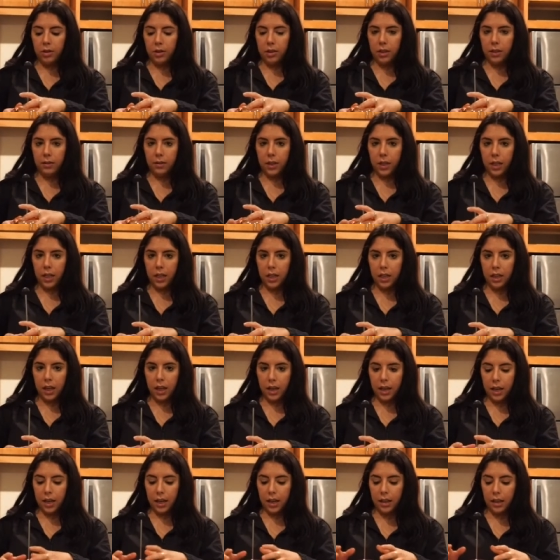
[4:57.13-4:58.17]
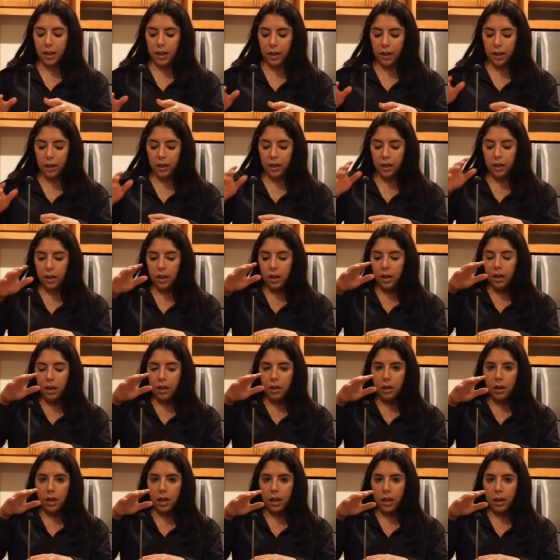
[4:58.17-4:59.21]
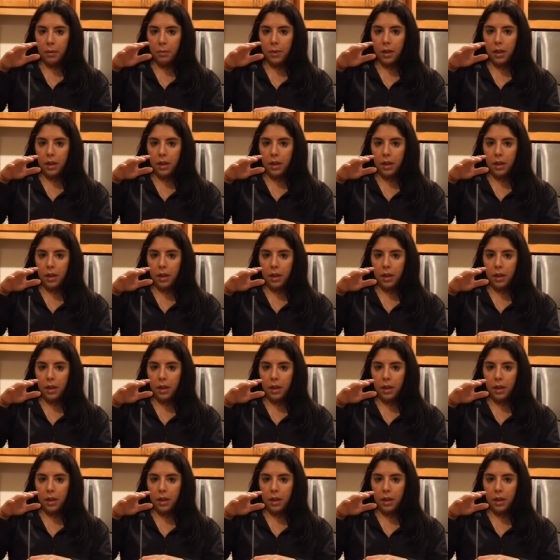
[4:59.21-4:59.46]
Just leave it like that. And then um,